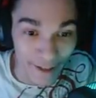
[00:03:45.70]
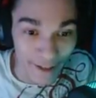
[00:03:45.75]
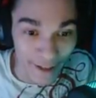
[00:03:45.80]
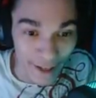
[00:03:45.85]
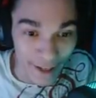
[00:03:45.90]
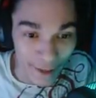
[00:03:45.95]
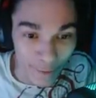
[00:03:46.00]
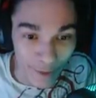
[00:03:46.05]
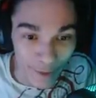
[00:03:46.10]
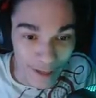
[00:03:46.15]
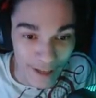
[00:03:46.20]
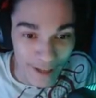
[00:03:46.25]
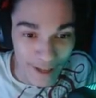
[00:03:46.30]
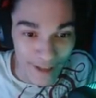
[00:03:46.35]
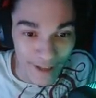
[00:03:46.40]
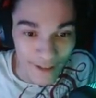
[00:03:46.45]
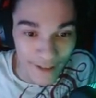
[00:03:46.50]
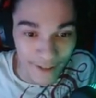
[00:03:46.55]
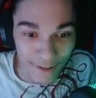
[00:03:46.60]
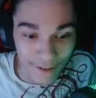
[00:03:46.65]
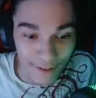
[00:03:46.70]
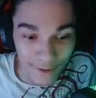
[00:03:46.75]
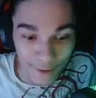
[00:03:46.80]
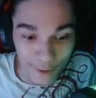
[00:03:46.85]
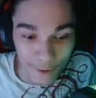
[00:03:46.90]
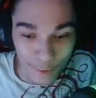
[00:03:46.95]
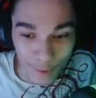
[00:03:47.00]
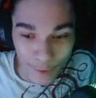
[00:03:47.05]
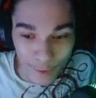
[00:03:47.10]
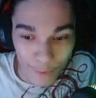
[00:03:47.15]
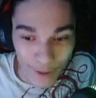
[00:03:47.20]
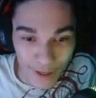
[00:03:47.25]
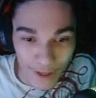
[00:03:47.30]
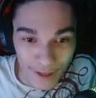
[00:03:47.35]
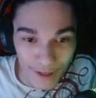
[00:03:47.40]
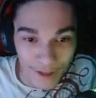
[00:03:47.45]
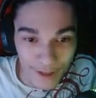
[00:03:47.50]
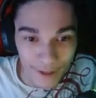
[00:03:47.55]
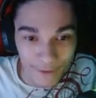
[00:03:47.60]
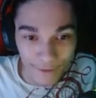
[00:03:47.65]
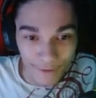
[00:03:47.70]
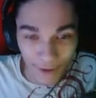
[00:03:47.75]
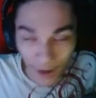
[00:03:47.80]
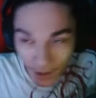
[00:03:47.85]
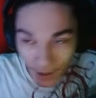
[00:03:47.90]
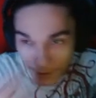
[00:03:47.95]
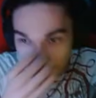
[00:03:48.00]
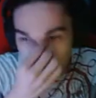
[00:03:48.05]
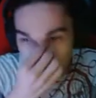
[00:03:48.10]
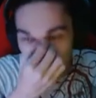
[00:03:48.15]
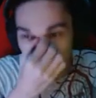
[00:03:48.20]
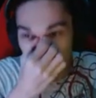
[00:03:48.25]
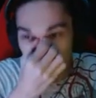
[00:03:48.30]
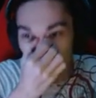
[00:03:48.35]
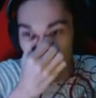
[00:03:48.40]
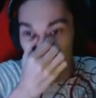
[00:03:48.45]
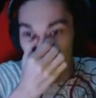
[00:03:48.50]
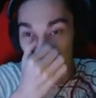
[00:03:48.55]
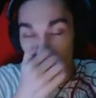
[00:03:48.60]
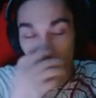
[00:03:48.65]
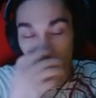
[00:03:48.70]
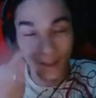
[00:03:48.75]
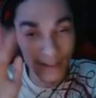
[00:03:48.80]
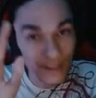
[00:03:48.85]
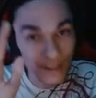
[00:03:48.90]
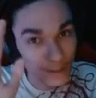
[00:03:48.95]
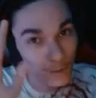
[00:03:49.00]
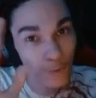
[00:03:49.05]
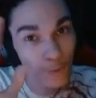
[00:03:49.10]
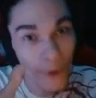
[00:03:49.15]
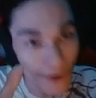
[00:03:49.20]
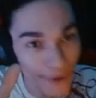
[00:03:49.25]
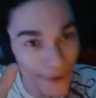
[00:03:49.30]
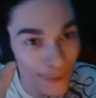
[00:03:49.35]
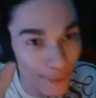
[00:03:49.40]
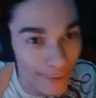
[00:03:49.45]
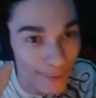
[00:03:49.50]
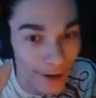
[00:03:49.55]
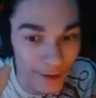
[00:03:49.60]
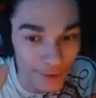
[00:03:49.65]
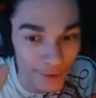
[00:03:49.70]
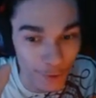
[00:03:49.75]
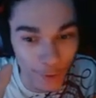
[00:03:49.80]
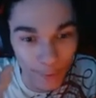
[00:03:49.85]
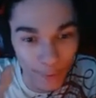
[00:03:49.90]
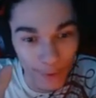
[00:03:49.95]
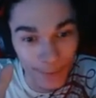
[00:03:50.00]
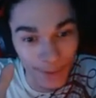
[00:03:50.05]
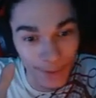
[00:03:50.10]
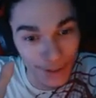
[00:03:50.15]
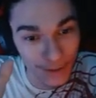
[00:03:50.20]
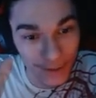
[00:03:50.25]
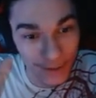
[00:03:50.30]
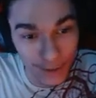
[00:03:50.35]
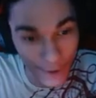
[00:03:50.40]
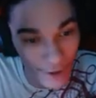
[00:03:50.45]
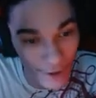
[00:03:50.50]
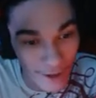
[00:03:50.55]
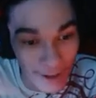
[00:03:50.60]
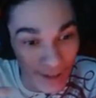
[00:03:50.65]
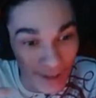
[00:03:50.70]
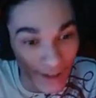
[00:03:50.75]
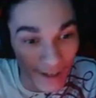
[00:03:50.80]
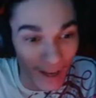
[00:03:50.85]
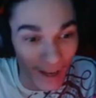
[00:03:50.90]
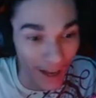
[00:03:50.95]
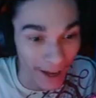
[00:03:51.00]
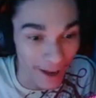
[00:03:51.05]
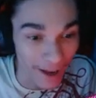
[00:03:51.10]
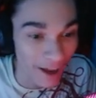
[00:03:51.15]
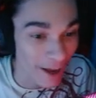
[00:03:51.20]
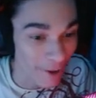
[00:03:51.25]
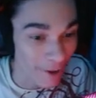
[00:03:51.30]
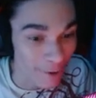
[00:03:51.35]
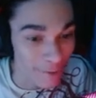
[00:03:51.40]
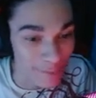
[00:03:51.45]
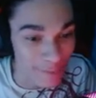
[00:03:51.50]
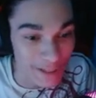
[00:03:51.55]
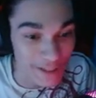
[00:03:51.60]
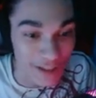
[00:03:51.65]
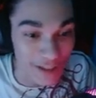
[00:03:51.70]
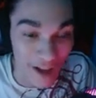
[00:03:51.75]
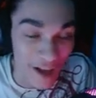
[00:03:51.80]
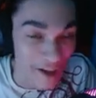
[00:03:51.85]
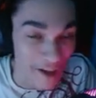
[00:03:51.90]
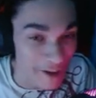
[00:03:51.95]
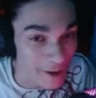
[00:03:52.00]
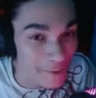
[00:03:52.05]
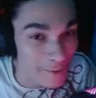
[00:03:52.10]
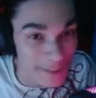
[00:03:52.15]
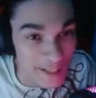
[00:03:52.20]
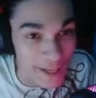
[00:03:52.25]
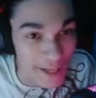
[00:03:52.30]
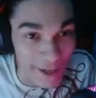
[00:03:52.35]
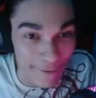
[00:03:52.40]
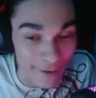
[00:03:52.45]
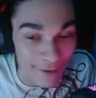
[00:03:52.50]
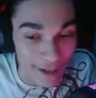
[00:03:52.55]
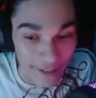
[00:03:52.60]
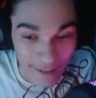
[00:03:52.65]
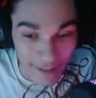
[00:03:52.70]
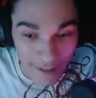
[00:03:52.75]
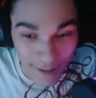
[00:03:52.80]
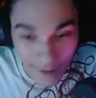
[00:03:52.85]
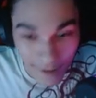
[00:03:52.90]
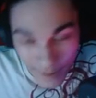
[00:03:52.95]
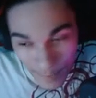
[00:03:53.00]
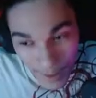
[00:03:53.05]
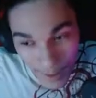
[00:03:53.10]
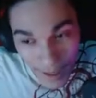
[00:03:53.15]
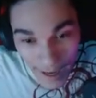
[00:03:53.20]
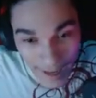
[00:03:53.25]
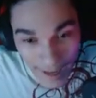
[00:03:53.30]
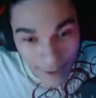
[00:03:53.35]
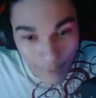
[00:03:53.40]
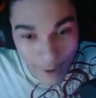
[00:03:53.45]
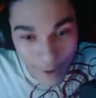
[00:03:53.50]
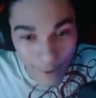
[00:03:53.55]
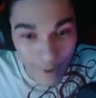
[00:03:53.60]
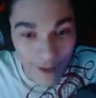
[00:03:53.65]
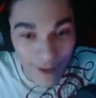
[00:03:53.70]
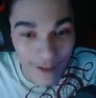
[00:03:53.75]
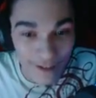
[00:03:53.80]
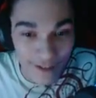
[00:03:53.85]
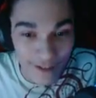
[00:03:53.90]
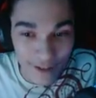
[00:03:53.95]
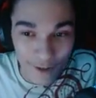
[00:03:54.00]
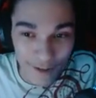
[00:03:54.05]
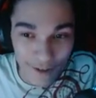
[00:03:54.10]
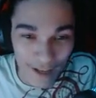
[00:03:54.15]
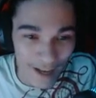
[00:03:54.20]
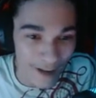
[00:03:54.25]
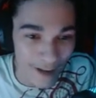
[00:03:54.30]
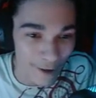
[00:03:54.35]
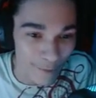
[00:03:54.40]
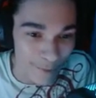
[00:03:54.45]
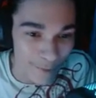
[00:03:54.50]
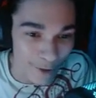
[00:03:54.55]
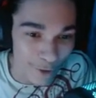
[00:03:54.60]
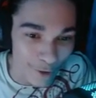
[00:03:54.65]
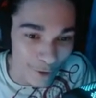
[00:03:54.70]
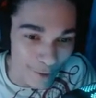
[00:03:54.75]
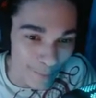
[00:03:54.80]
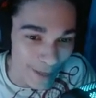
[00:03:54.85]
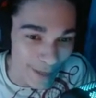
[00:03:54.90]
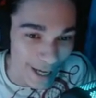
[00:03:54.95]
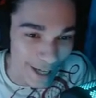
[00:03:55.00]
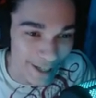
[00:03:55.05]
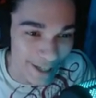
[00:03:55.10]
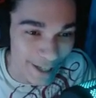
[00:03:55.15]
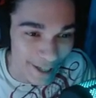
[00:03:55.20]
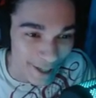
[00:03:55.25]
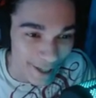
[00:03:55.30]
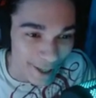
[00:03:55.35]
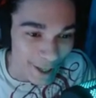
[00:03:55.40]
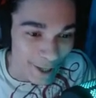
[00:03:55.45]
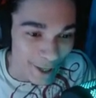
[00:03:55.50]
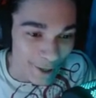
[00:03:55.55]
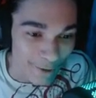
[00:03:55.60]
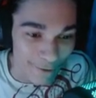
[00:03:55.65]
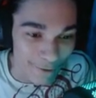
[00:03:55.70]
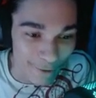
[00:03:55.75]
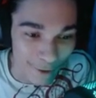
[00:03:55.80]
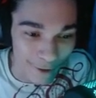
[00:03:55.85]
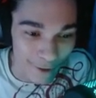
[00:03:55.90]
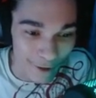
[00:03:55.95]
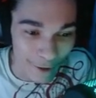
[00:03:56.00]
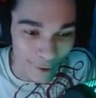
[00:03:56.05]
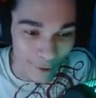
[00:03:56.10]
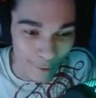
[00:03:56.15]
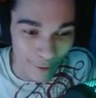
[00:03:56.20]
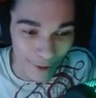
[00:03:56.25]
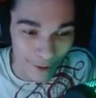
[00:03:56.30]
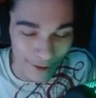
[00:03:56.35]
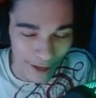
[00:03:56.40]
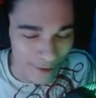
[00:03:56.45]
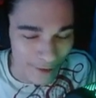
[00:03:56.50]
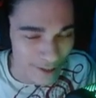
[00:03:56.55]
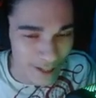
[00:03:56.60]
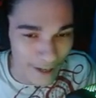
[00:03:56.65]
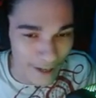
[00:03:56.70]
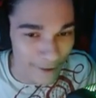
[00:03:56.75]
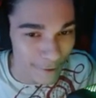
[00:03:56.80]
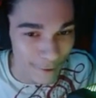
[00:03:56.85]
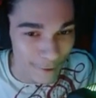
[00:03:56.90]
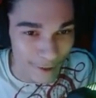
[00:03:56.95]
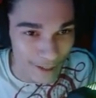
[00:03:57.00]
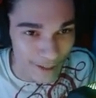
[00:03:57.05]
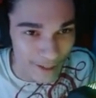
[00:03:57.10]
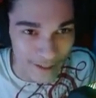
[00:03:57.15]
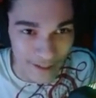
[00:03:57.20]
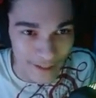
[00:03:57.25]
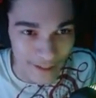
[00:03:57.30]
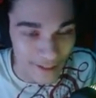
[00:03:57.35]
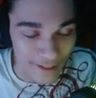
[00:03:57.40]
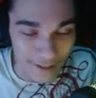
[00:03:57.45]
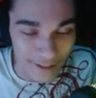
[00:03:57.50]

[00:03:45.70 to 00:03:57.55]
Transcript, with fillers: I win! Or we win, finally. At least one of the rounds we win, because I would be kind of upset if I didn't. But hey, we win. So yeah, I'll be right back for another round. That was kind of crazy.